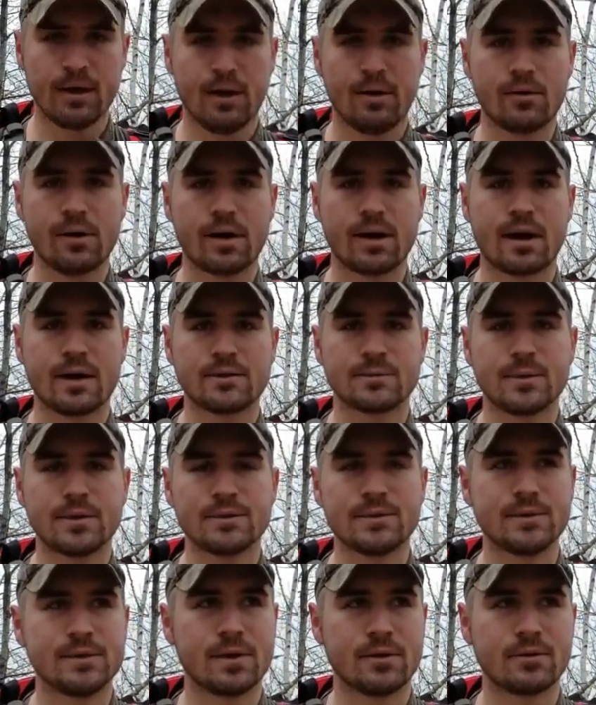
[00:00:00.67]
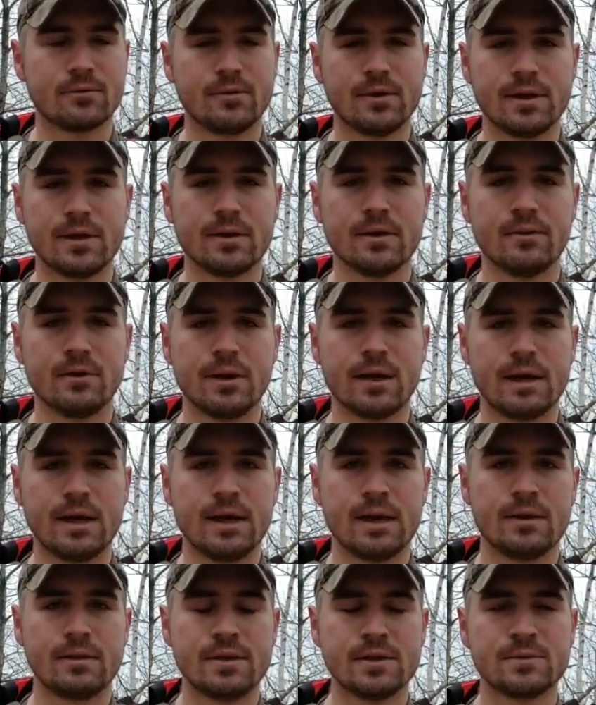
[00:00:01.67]
Okay guys, welcome to another video.
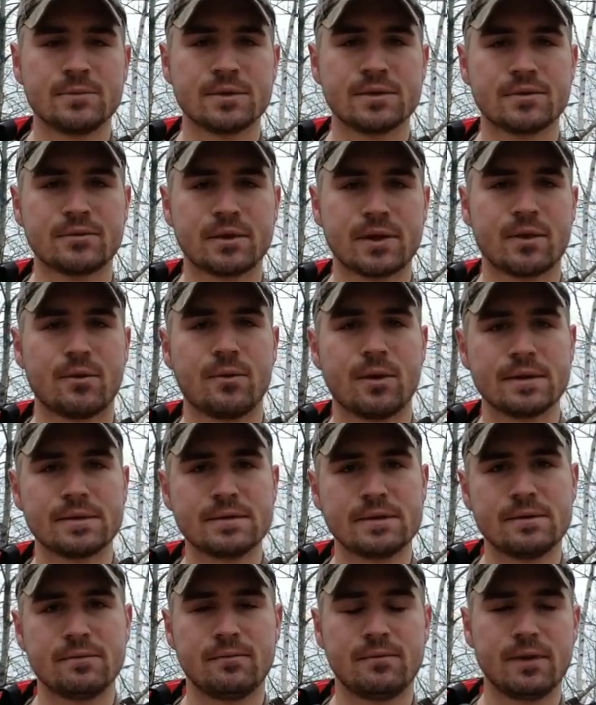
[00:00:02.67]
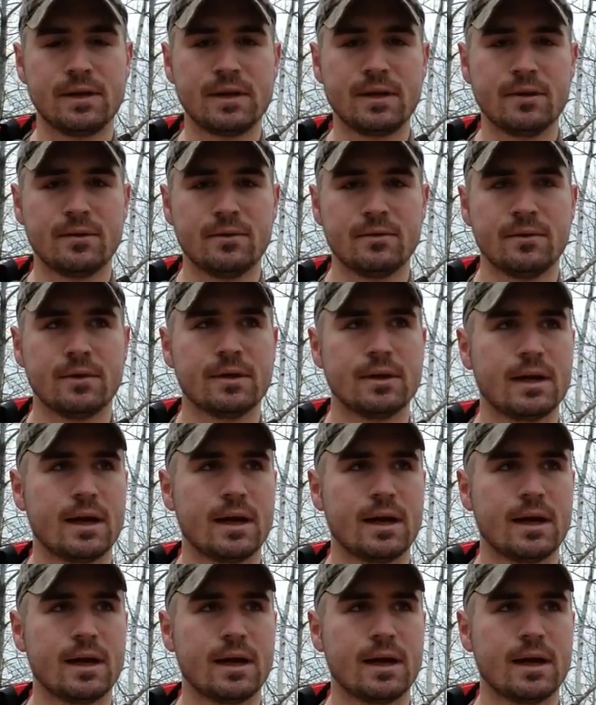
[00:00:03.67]
This was a requested video.